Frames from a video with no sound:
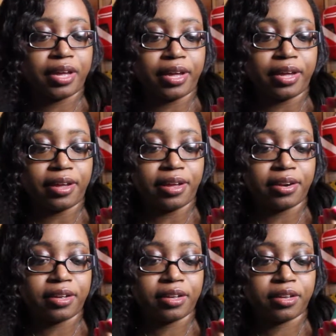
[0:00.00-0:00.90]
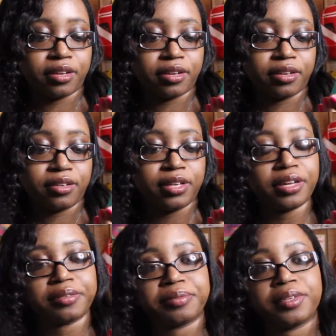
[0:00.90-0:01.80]
And yeah,
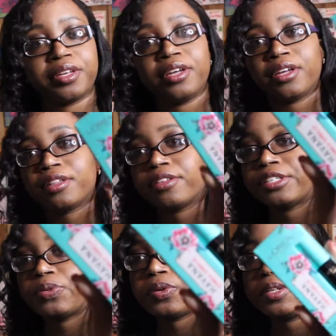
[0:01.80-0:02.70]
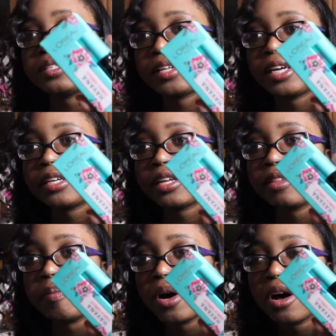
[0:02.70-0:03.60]
this is what it'll look like
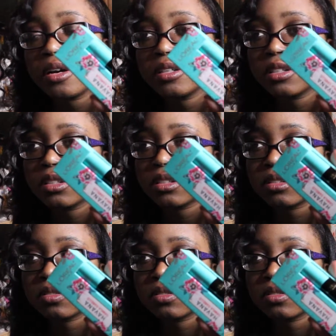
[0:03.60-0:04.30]
in the box.